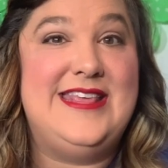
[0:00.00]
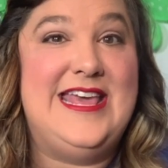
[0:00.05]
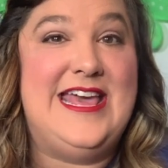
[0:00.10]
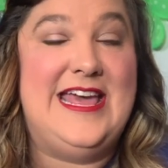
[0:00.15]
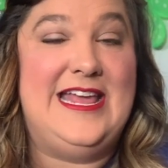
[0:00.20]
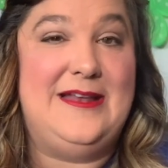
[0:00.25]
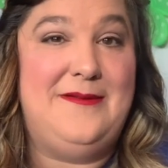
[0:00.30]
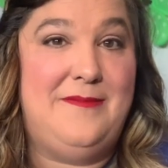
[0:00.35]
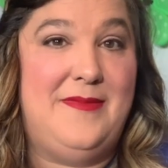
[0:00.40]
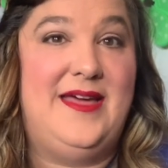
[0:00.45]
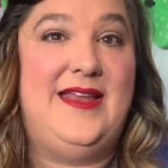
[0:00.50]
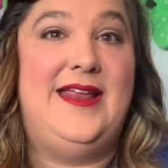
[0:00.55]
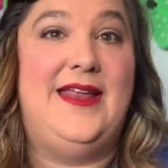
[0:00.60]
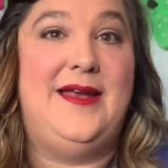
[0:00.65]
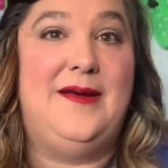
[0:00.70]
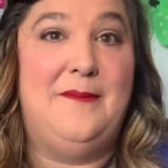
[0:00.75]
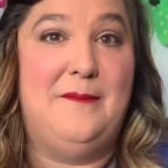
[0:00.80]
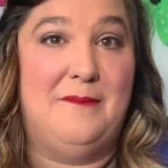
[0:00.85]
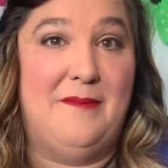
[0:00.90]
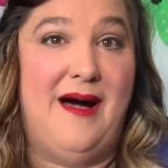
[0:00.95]

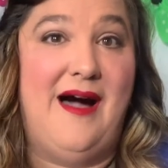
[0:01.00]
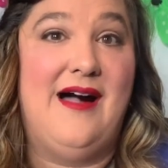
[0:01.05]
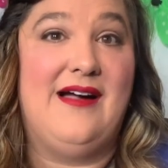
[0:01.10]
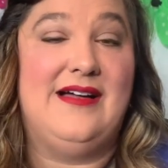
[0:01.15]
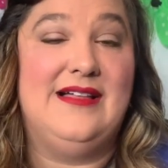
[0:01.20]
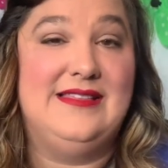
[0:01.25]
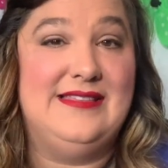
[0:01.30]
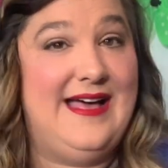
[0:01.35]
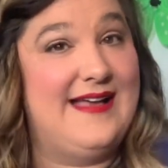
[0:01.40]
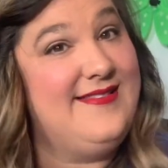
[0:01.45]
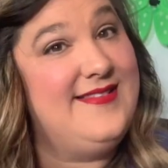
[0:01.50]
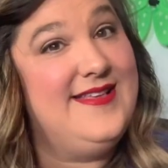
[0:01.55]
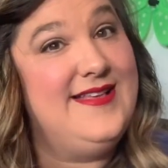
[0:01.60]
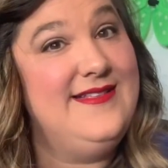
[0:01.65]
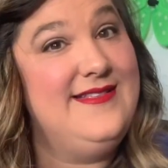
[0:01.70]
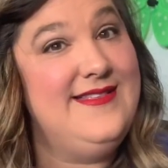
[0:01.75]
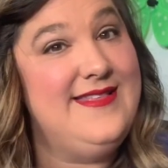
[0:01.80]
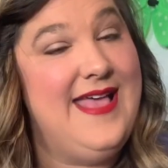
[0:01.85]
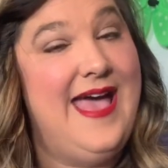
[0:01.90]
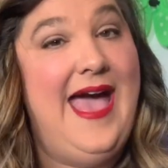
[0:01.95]
10-minute mock
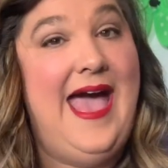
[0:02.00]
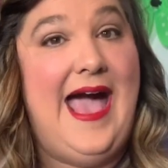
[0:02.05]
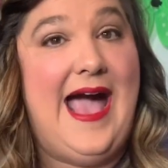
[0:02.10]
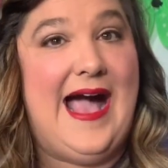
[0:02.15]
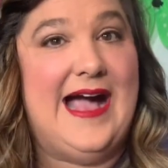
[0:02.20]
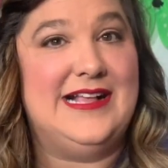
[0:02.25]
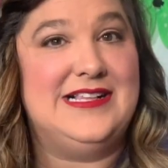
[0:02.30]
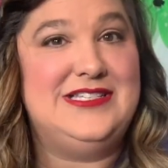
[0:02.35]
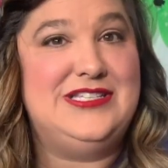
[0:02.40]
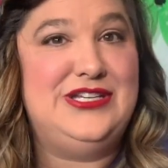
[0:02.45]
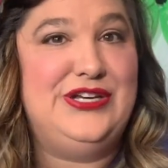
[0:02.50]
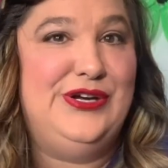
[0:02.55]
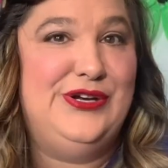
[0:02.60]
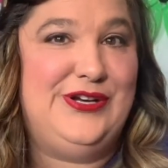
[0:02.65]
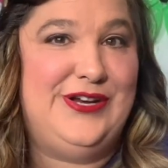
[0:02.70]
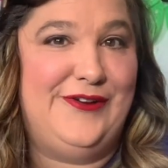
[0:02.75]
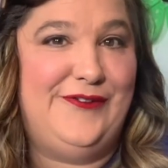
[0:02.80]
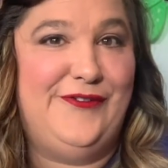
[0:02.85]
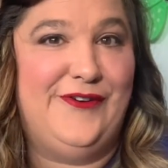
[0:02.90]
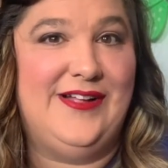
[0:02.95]
lessons at 2
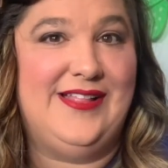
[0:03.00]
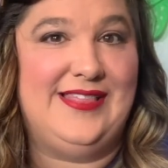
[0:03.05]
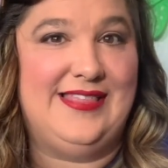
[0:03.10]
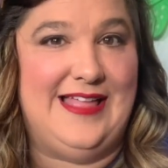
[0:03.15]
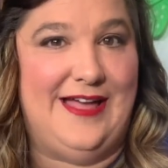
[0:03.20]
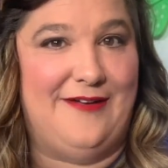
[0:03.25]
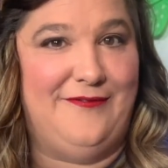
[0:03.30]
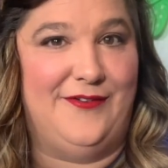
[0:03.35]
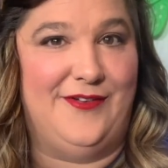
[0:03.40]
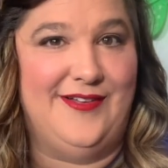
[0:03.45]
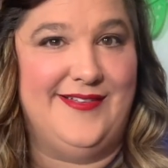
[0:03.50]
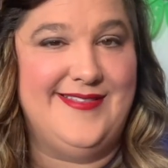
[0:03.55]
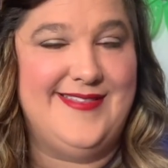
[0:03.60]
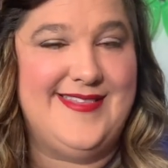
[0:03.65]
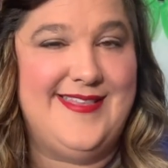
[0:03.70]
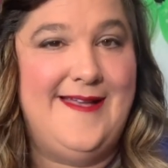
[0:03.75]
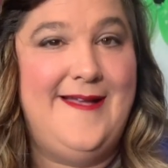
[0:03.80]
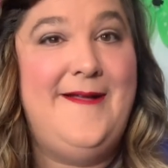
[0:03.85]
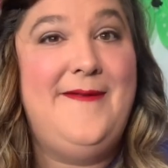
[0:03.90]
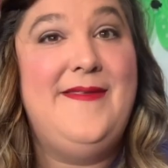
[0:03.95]
different levels.
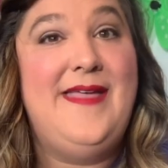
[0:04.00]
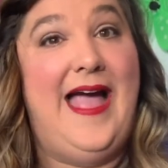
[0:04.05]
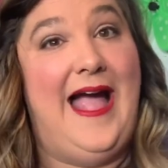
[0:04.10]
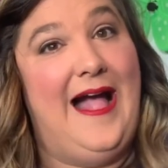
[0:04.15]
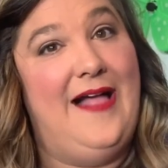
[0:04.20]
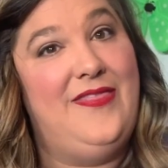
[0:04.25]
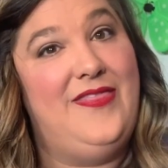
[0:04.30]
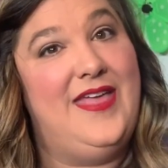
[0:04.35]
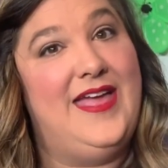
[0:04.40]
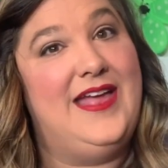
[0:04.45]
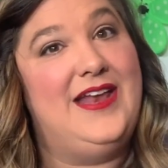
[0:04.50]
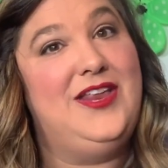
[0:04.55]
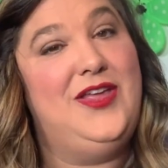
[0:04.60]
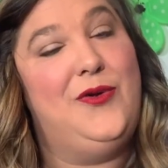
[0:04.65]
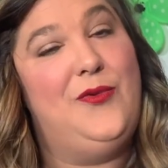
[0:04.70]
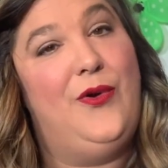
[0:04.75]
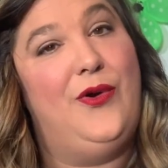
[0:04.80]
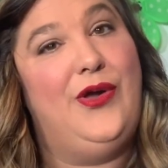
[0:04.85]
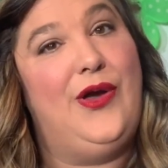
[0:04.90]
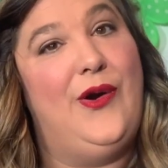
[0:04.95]
And then
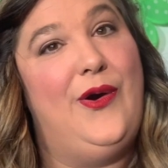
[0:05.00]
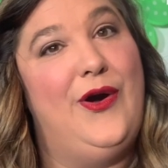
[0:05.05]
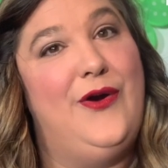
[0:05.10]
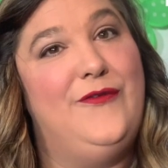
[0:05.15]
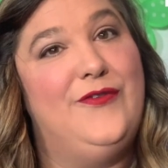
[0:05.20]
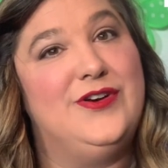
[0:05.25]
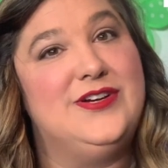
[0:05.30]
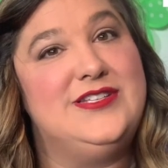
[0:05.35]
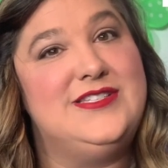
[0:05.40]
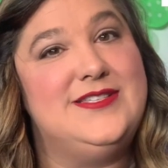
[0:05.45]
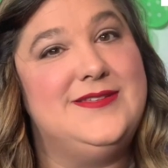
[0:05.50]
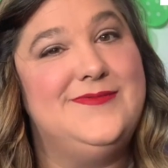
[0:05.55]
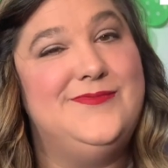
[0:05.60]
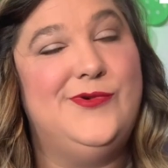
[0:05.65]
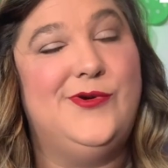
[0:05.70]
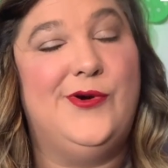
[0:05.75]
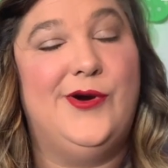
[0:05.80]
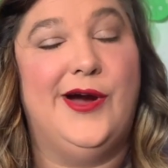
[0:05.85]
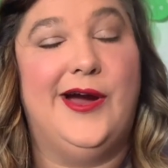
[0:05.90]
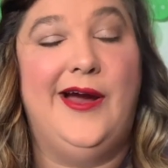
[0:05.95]
you will go over some
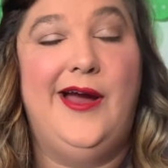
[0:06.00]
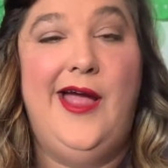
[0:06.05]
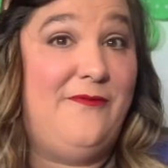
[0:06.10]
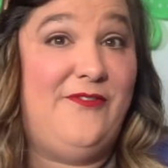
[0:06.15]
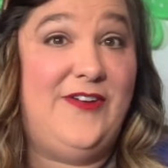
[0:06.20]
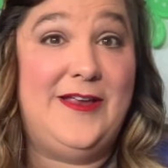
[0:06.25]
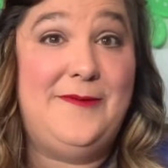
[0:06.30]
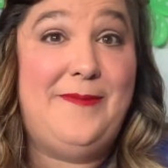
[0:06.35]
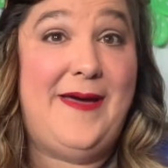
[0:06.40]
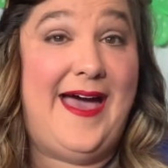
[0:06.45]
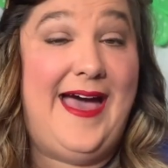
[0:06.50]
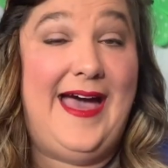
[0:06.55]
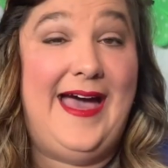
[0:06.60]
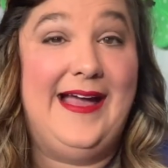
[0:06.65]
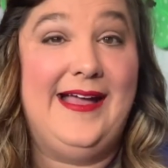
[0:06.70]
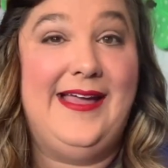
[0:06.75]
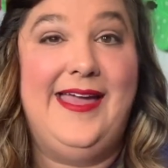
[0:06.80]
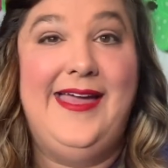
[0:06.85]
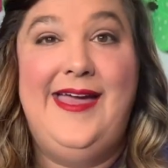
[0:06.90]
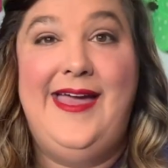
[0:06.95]
more
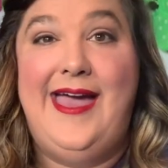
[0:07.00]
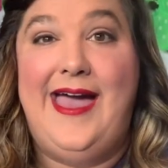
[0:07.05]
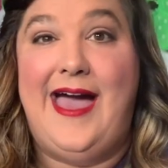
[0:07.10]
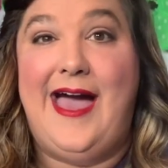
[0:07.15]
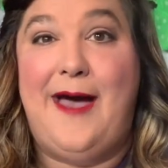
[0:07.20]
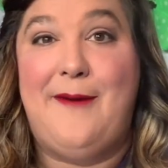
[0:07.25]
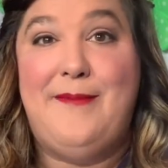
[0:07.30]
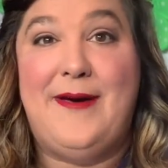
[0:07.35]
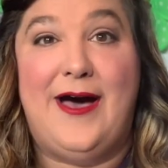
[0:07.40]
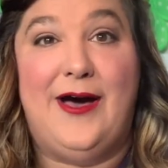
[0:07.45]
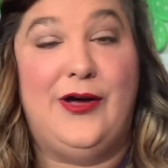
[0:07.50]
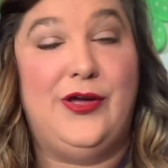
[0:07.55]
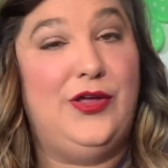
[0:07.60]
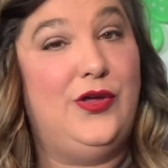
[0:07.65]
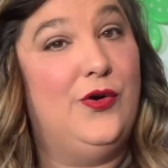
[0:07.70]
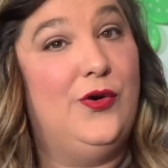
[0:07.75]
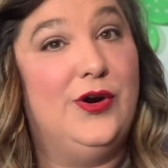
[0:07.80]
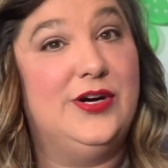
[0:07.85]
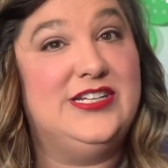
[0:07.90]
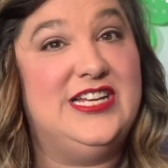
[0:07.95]
feedback about
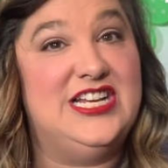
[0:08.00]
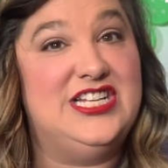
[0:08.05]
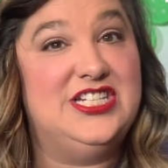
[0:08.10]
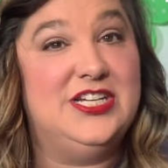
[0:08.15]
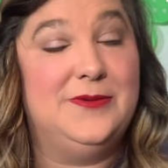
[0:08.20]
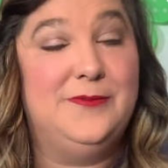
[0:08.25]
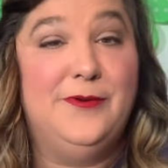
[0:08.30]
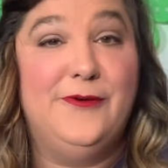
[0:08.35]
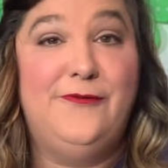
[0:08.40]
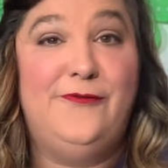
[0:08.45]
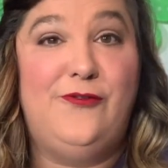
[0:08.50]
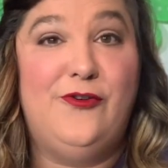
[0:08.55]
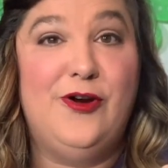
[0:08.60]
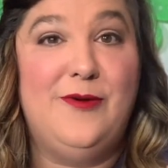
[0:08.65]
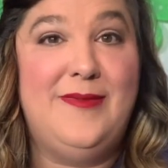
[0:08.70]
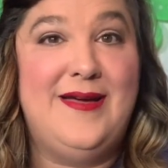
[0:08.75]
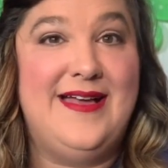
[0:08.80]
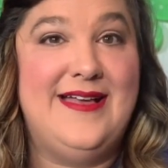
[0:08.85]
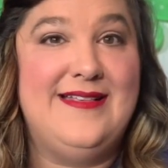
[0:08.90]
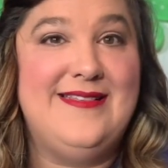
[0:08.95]
your teaching
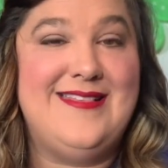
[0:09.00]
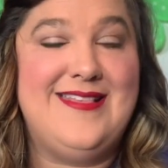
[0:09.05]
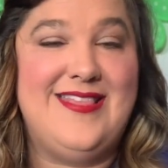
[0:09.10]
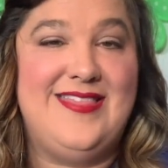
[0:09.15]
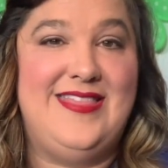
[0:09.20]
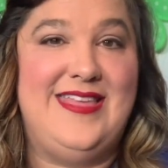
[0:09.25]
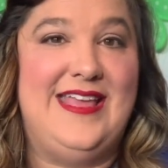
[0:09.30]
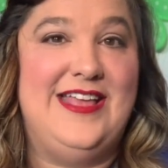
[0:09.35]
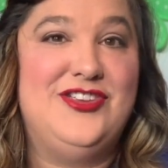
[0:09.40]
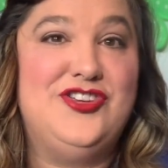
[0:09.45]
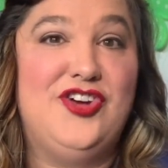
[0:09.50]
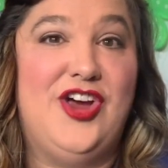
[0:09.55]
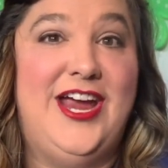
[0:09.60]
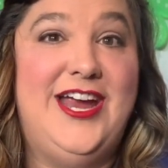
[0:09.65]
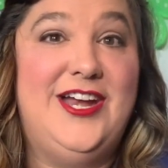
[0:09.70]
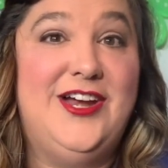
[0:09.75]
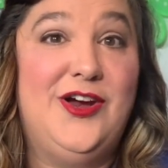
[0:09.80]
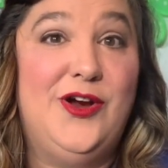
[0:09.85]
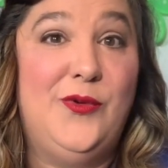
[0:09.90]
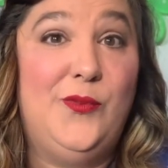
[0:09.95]
performance. The
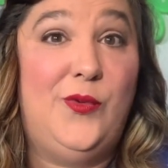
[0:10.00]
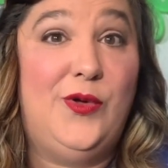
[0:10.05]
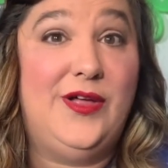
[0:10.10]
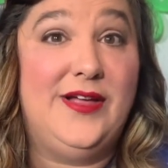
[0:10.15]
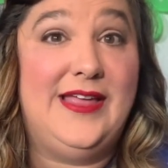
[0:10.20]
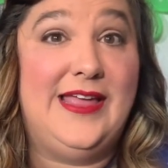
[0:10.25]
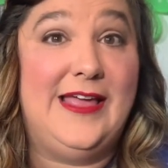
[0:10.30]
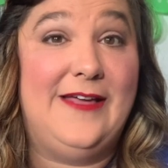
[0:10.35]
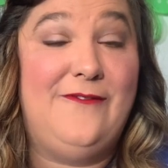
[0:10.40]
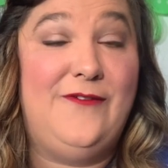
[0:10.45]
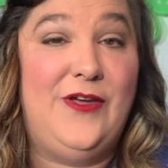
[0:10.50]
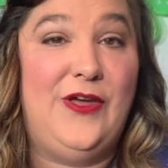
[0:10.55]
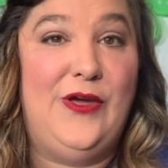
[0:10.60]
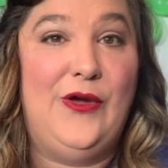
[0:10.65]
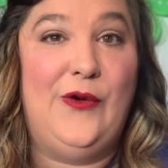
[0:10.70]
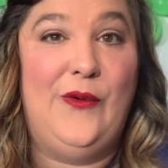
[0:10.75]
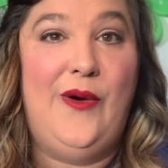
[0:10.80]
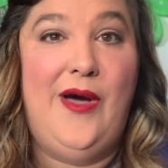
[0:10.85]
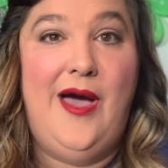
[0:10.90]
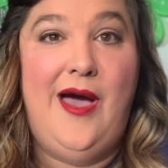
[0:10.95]
trainer will give
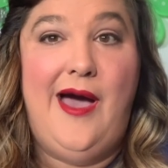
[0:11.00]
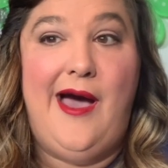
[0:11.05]
you